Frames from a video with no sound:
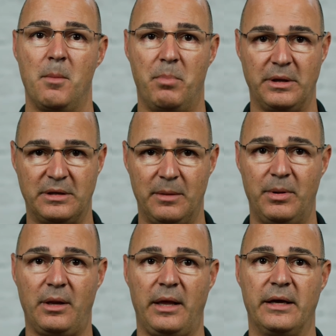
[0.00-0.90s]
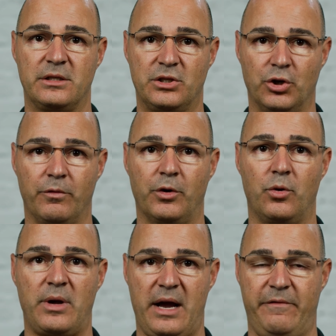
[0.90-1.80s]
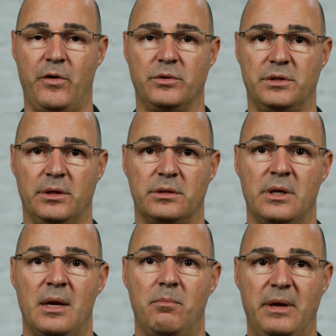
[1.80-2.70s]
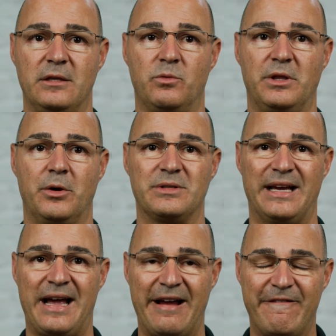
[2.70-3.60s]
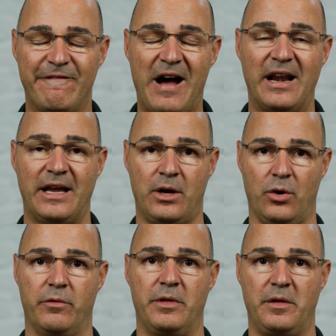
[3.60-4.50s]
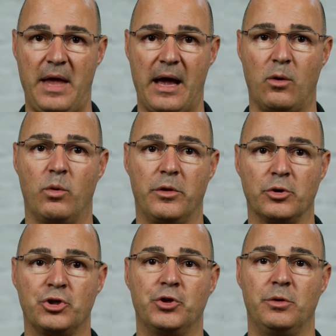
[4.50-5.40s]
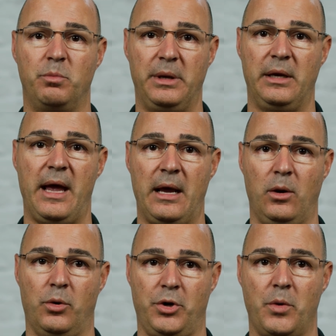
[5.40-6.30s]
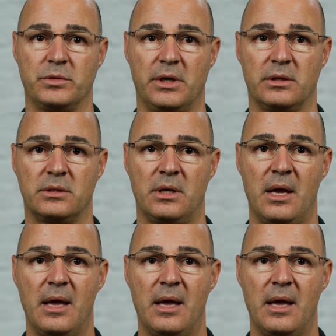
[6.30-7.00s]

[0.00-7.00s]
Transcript: But typically, a cervical kyphosis means when there is a kyphotic curve in the neck where there should be a lordosis.